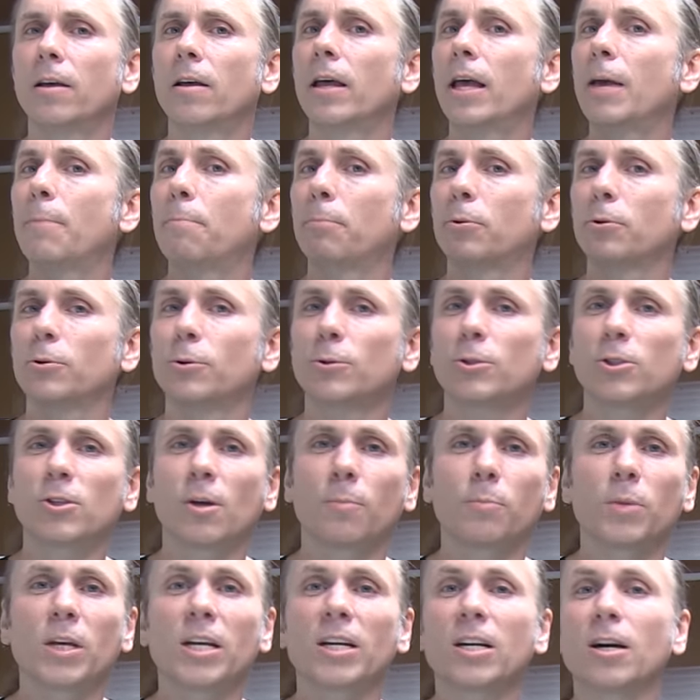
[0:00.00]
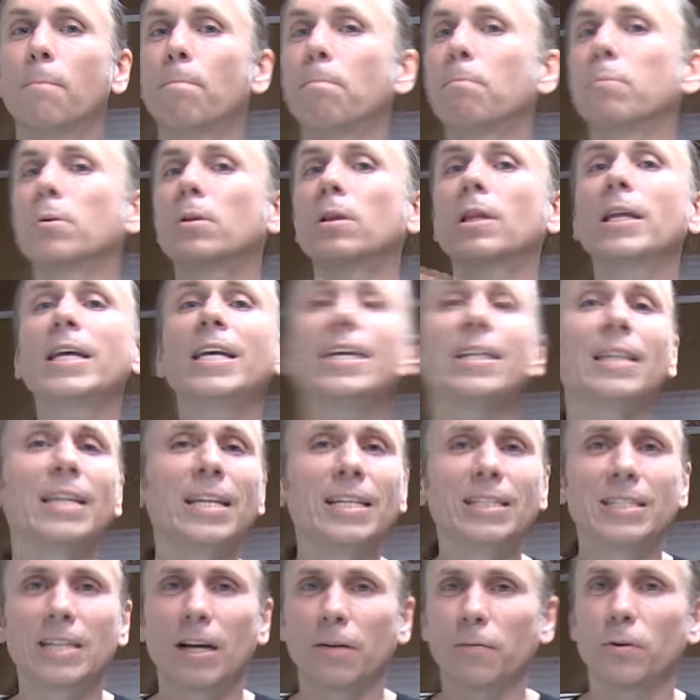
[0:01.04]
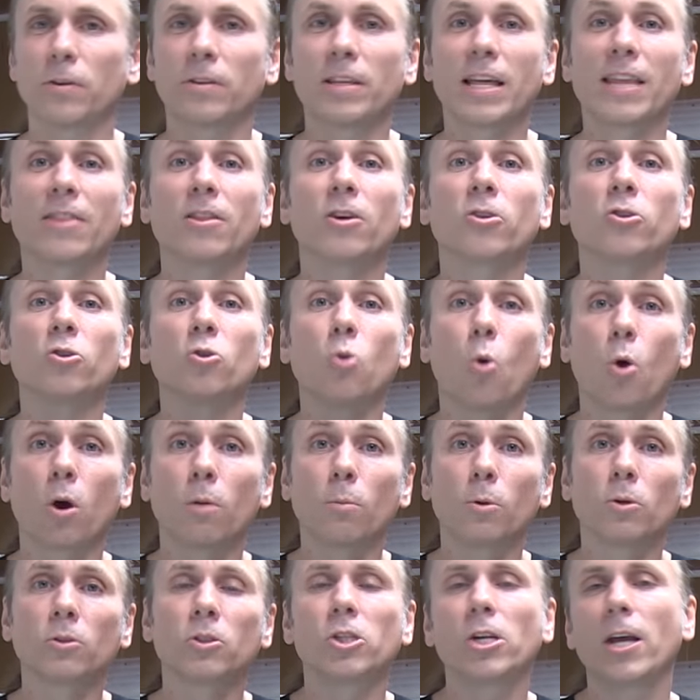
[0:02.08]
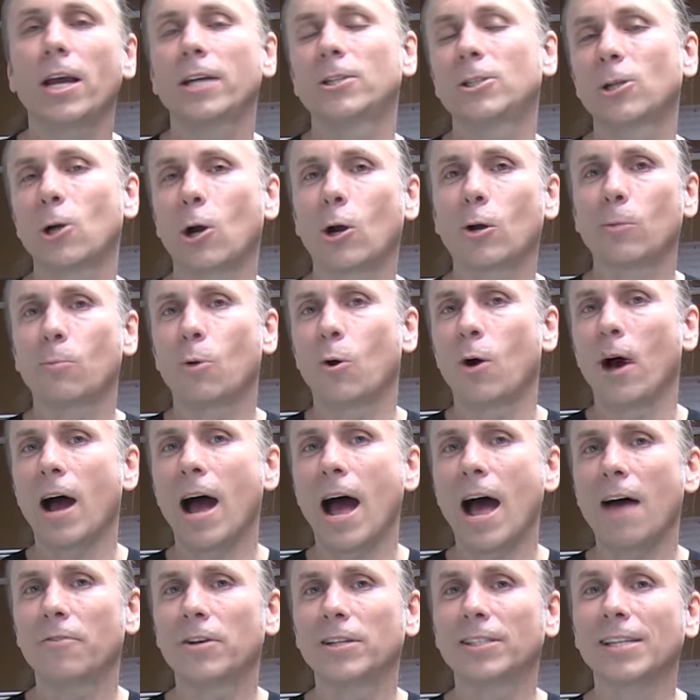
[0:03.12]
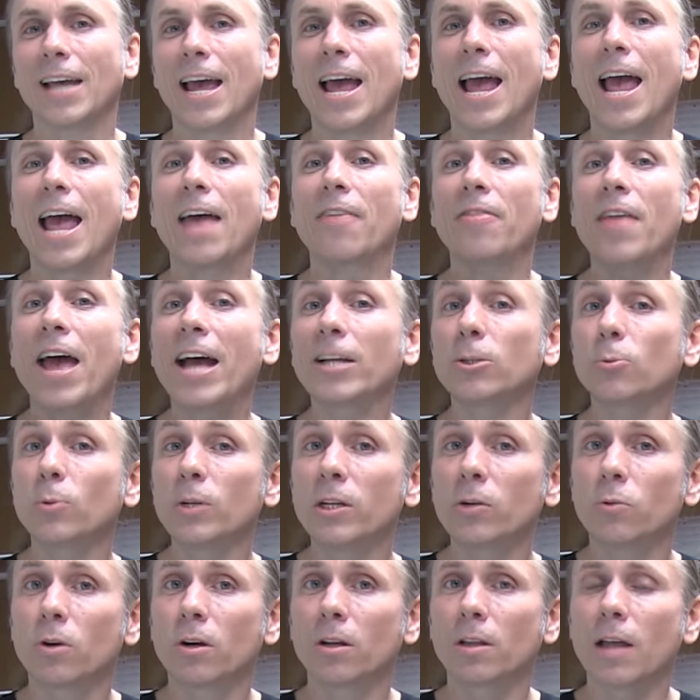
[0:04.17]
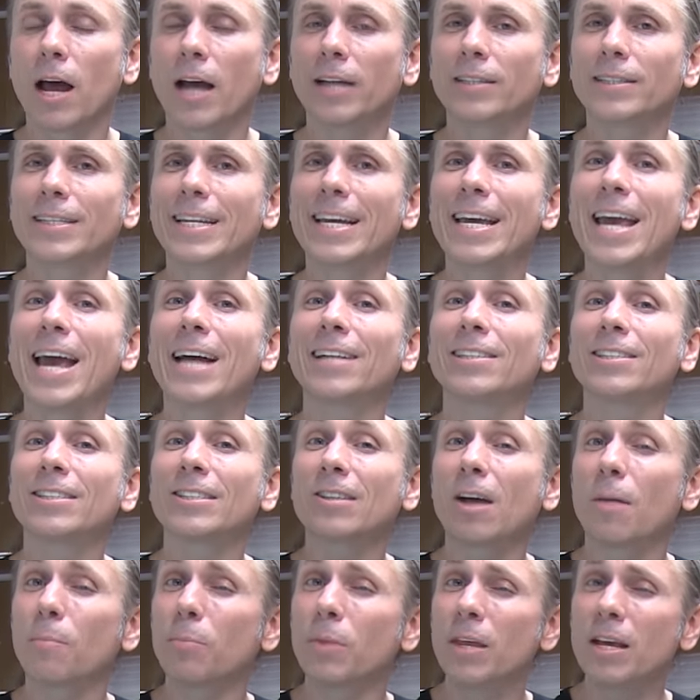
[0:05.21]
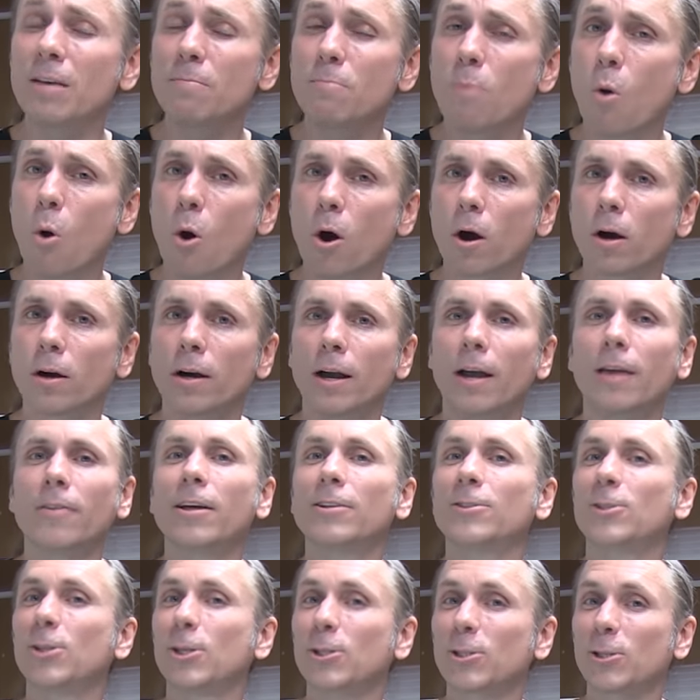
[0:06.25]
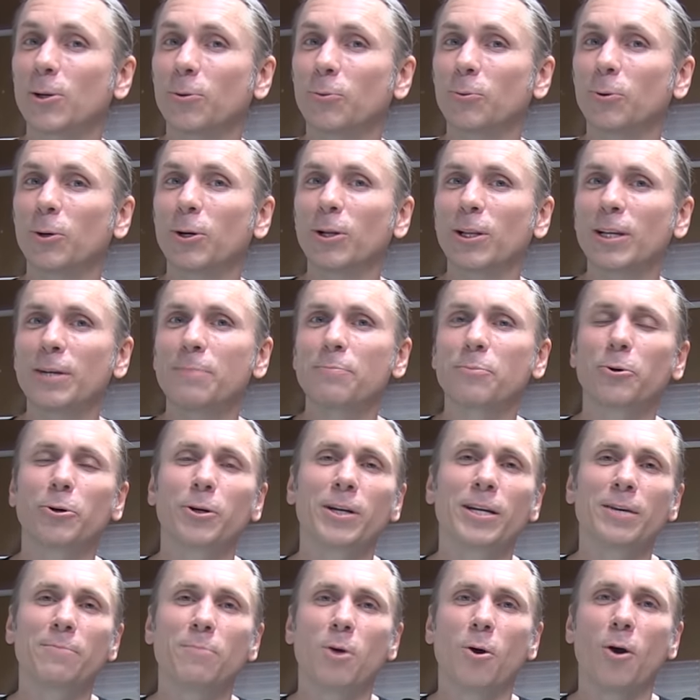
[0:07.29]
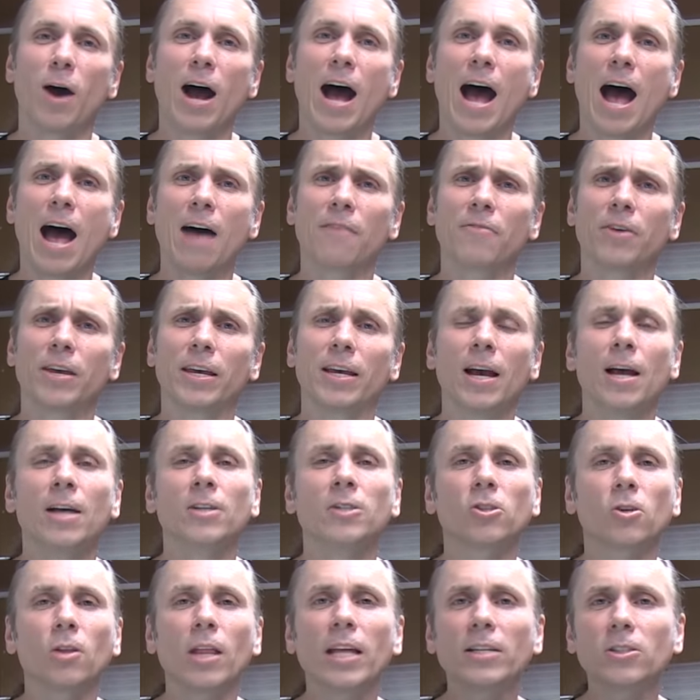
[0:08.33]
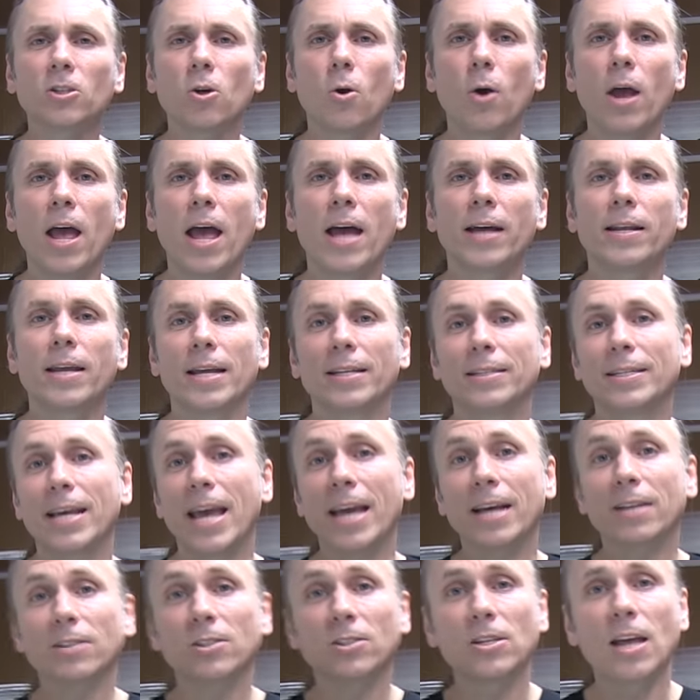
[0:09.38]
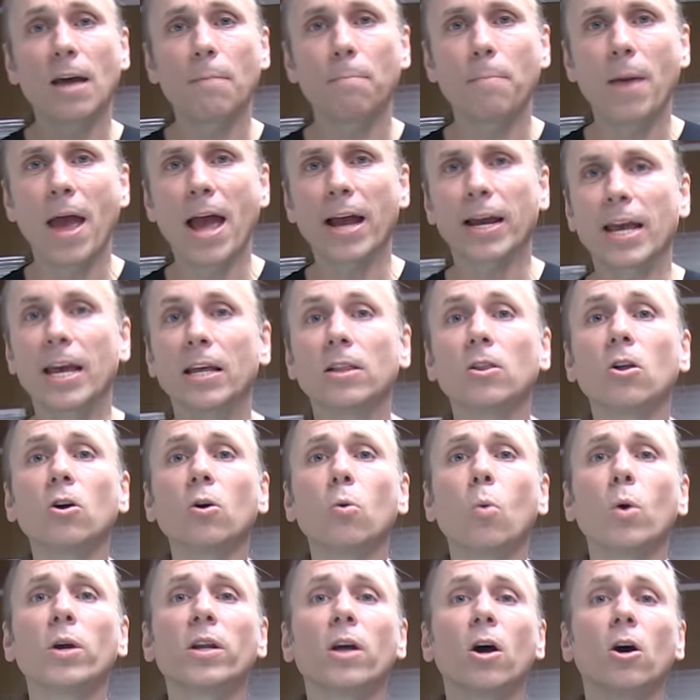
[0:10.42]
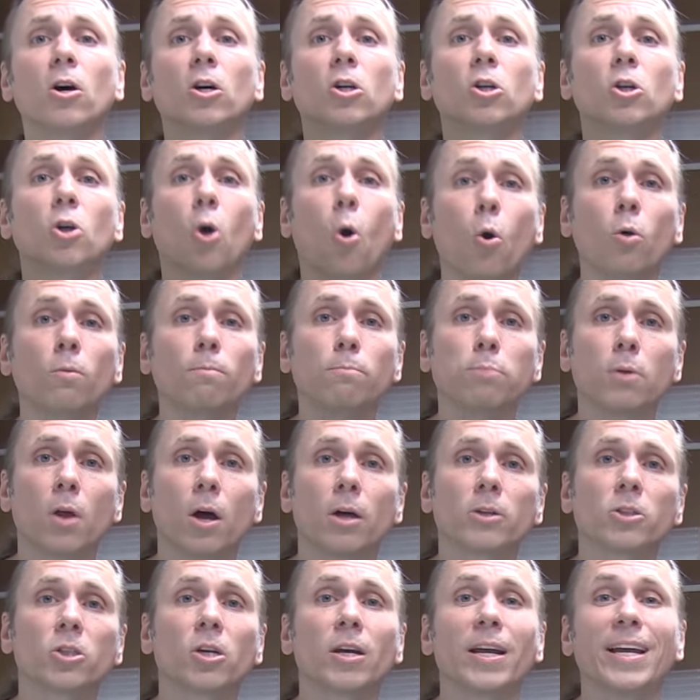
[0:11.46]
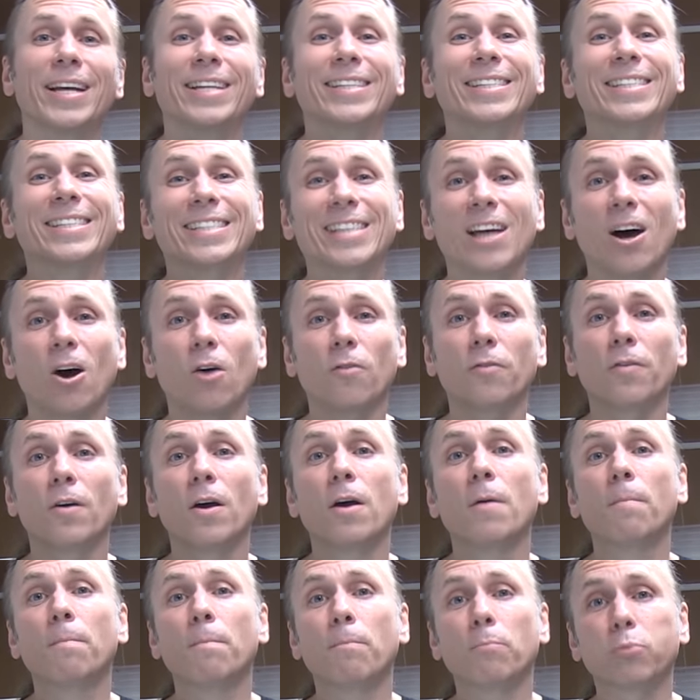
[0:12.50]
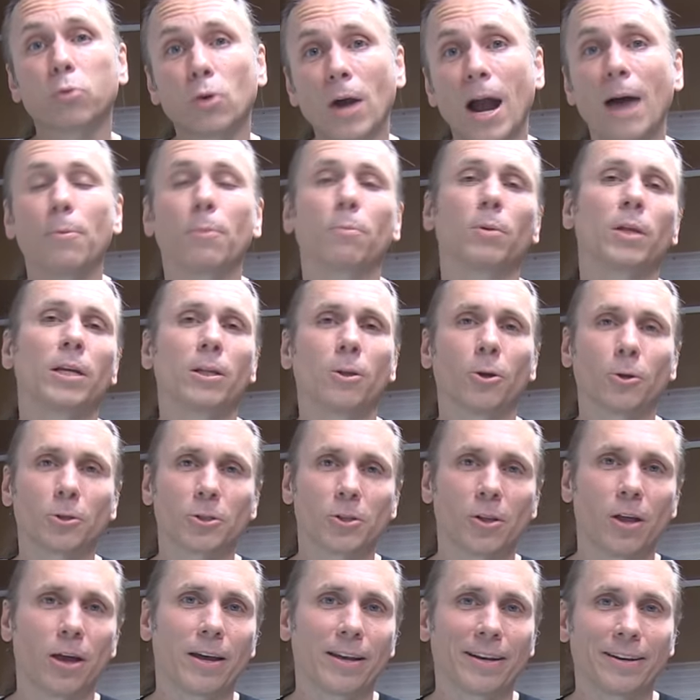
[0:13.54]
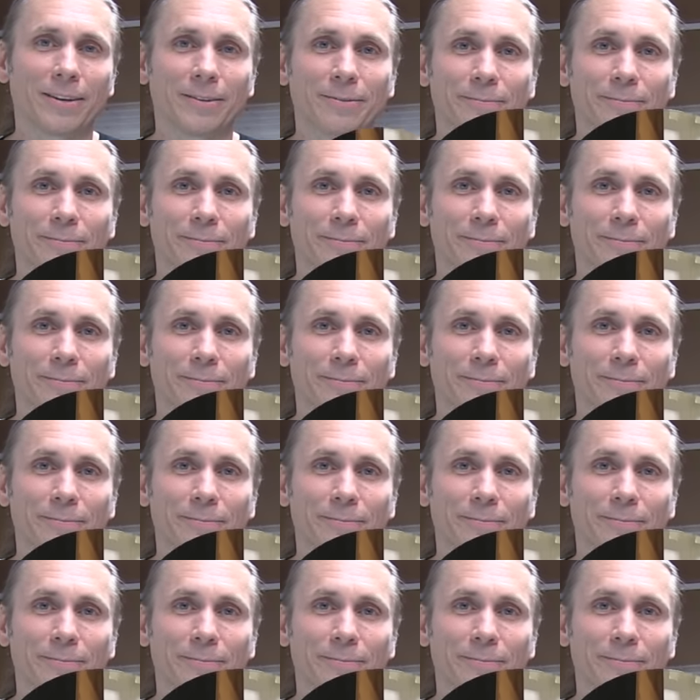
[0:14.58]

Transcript: it produced something completely different than the normal GHI Mojaves. And that's when he realized he had something more than just a really pretty Mojave. So let's go ahead and take a step back and look what a Gold Blush itself probably looks like.